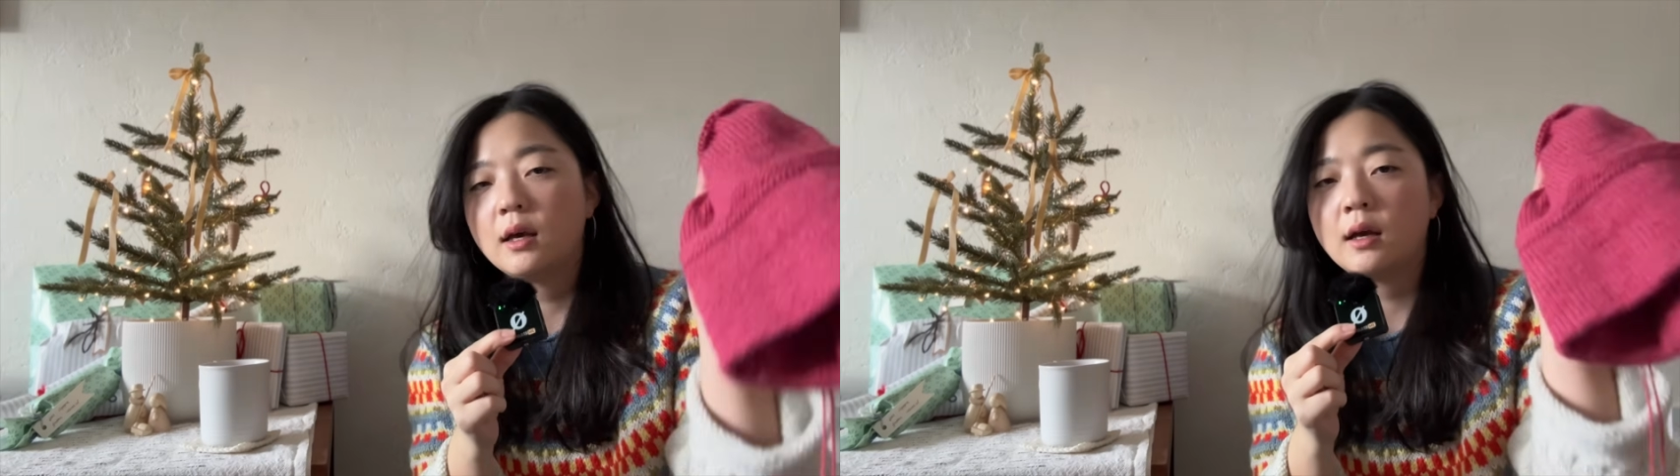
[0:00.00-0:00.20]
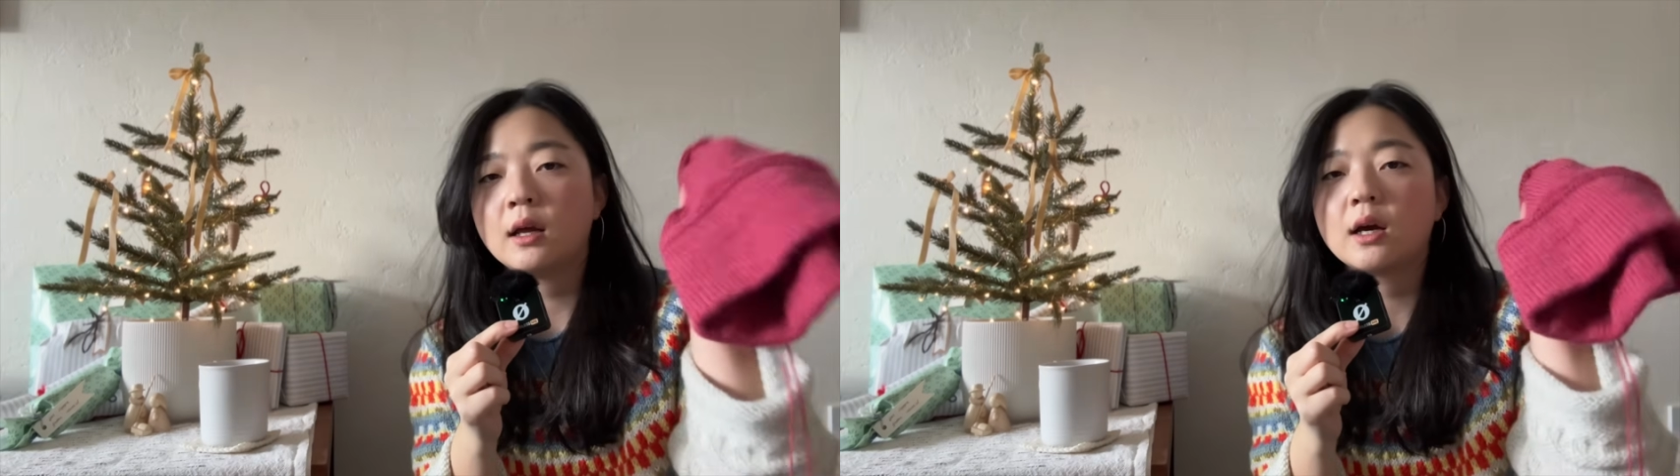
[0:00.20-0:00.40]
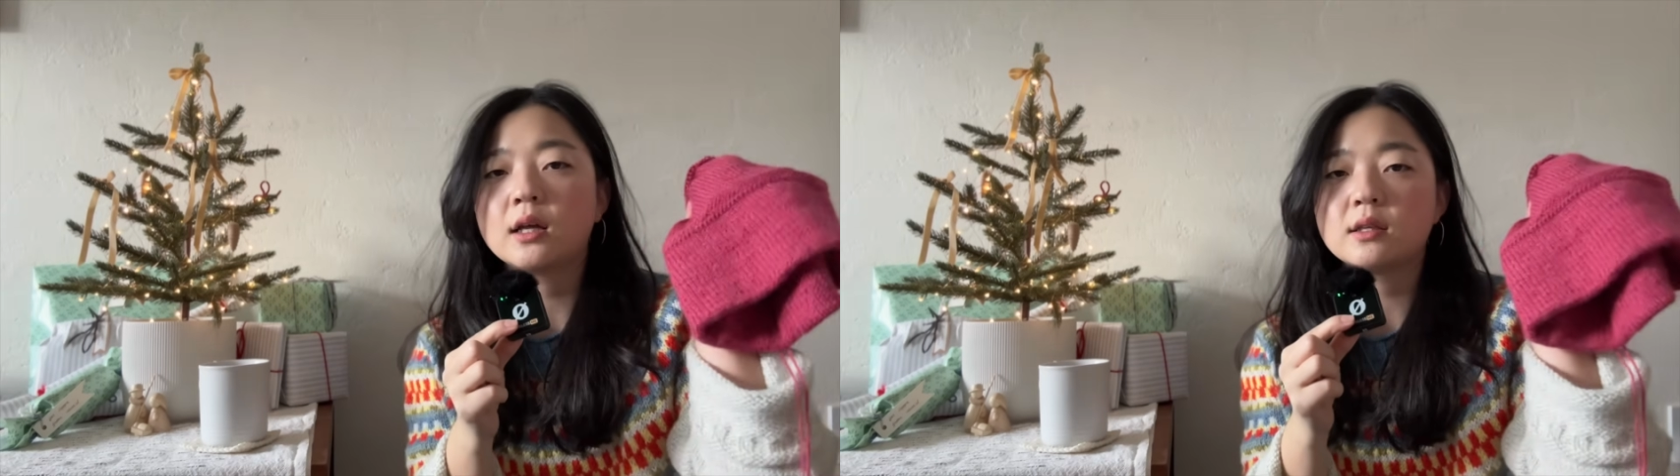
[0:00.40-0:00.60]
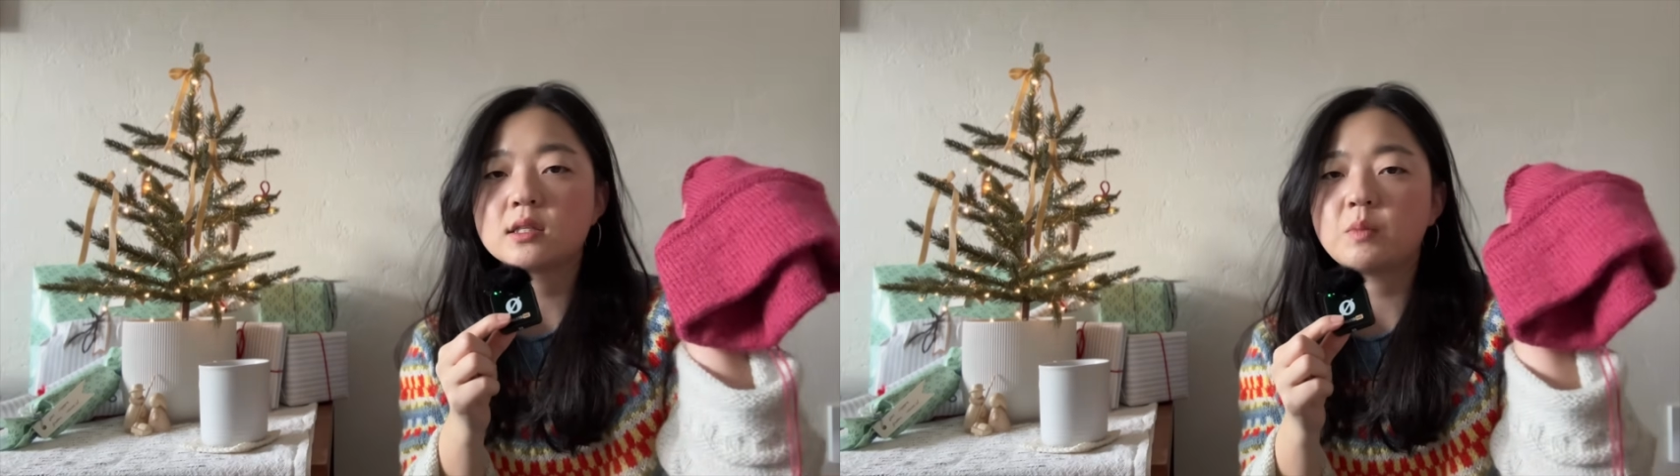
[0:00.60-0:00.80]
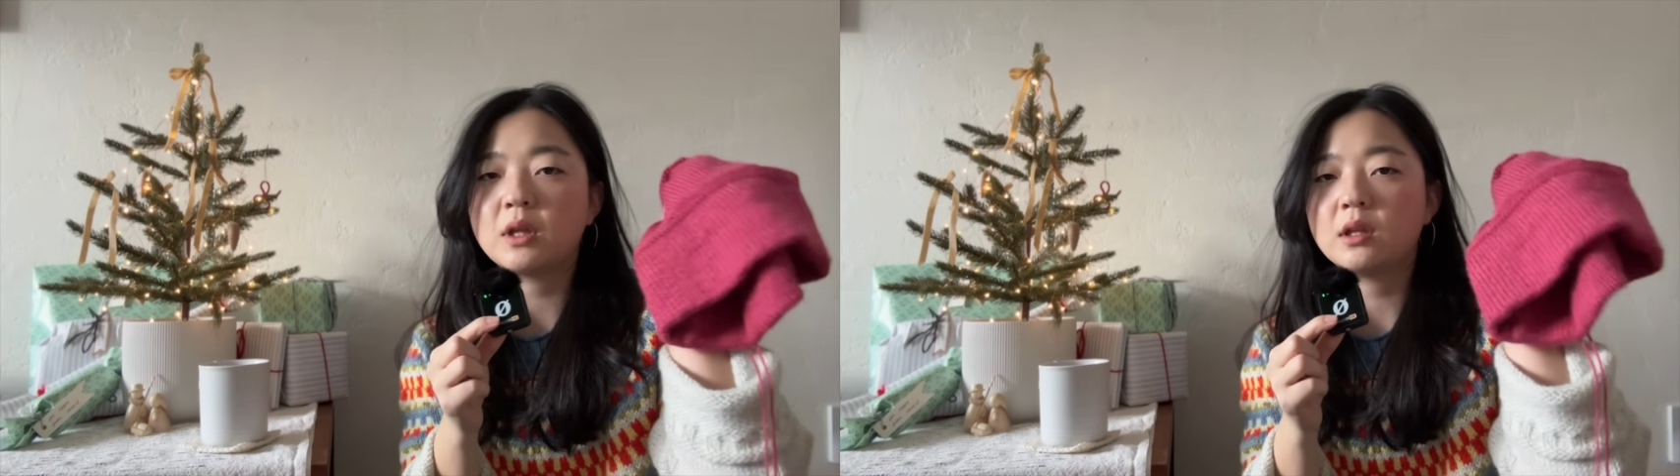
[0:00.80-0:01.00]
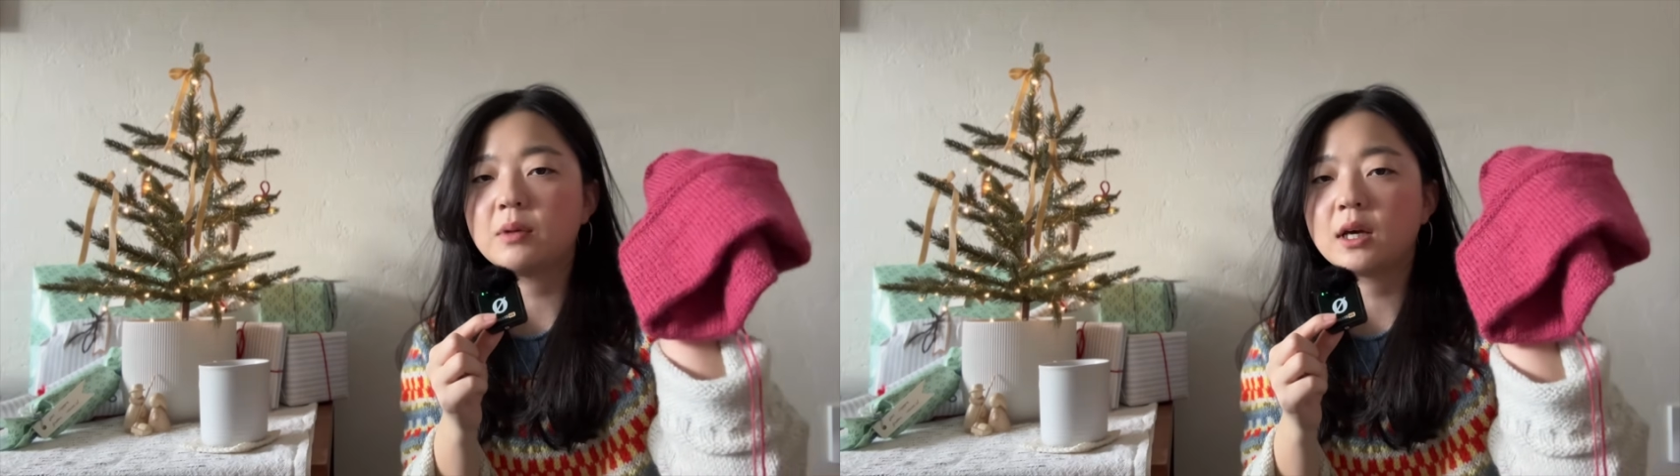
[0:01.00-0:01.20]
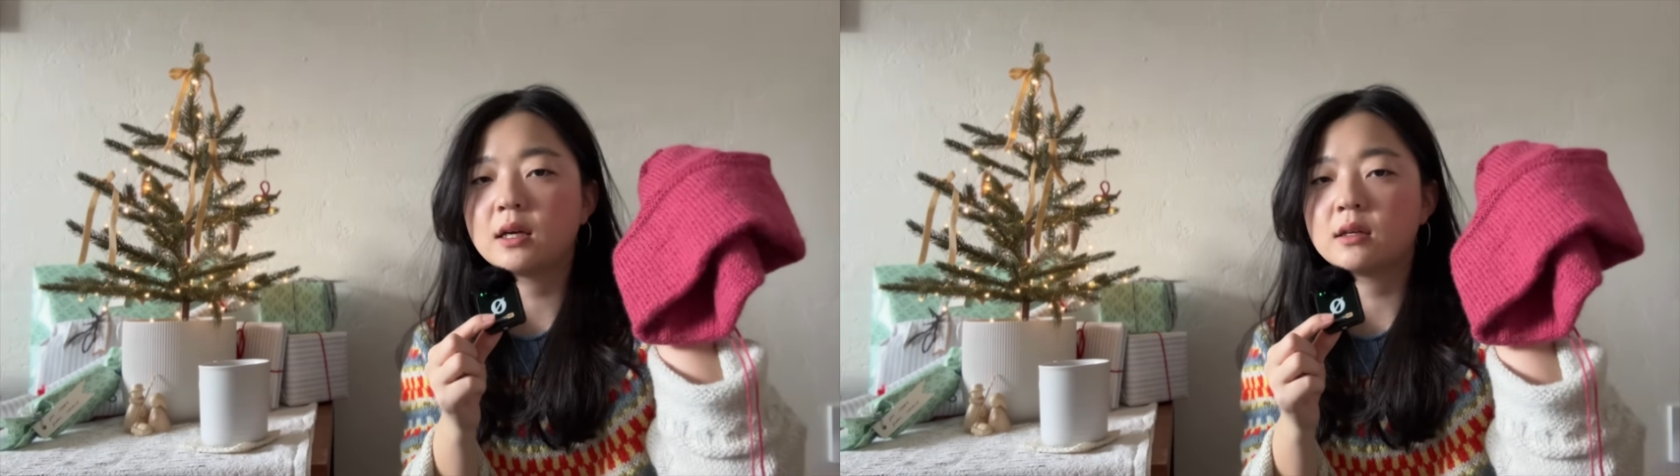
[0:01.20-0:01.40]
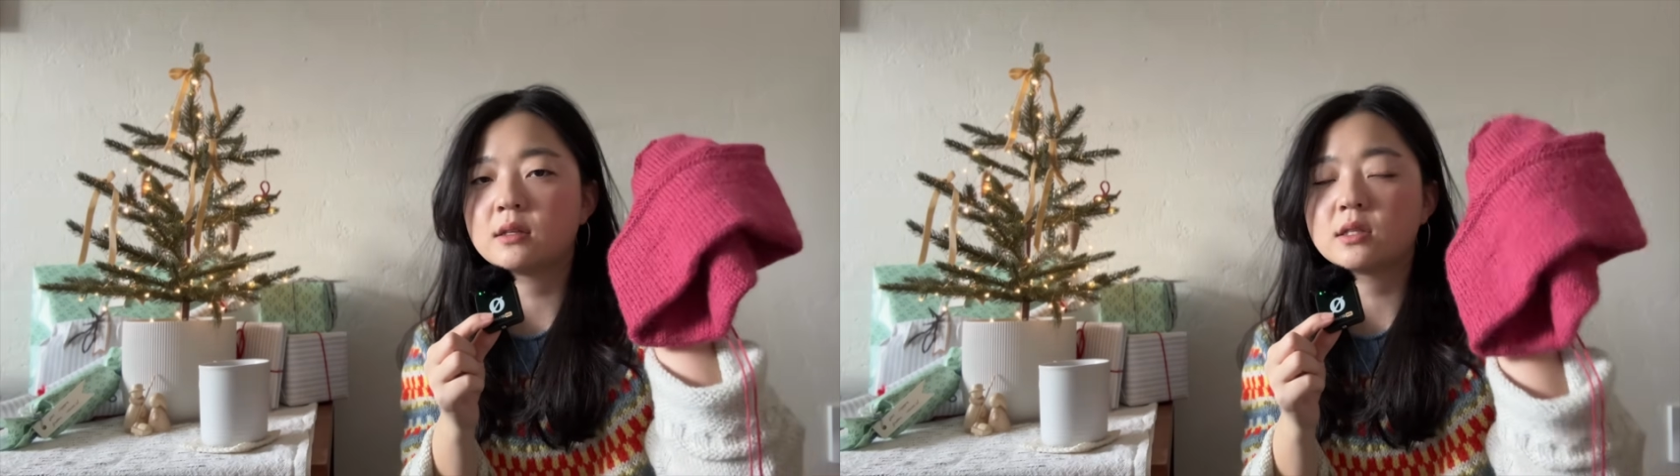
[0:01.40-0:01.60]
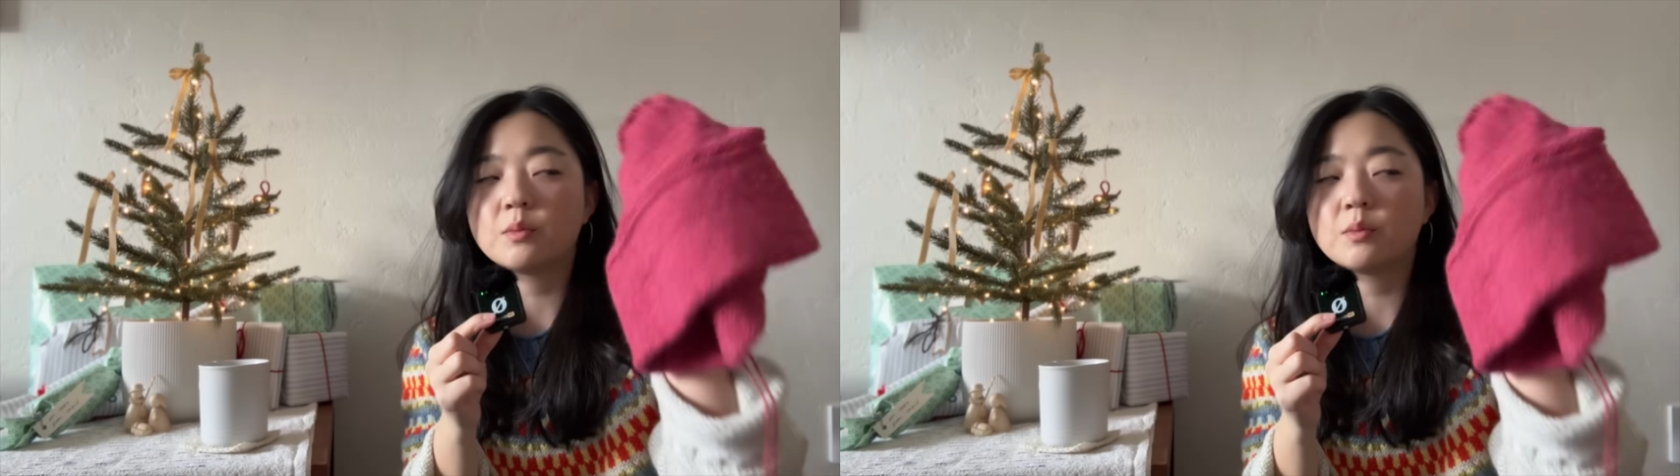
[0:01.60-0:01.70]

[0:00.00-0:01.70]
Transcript: And I got this mainly because